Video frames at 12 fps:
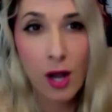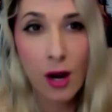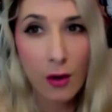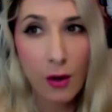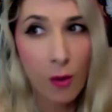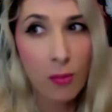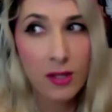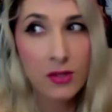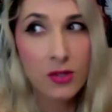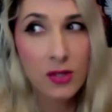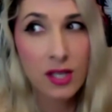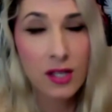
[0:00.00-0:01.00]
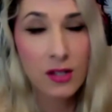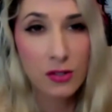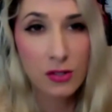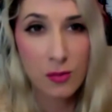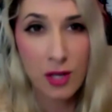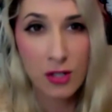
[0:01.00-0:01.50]
are open to the
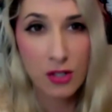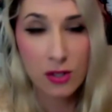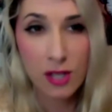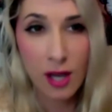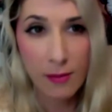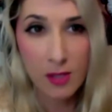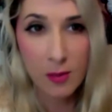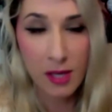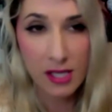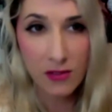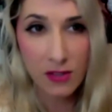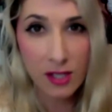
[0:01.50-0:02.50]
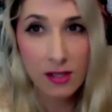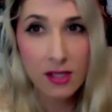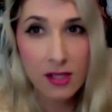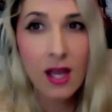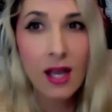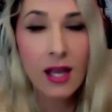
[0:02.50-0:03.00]
interdimensional time-space fields.
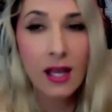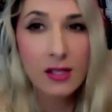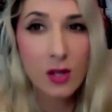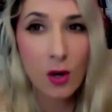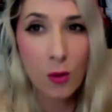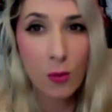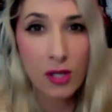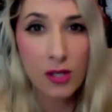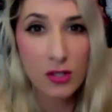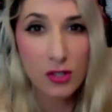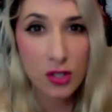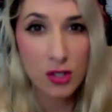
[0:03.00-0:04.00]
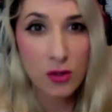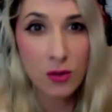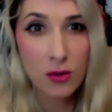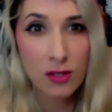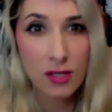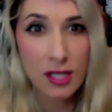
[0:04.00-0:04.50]
It's opened
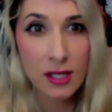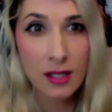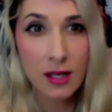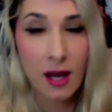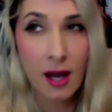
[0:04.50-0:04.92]
to the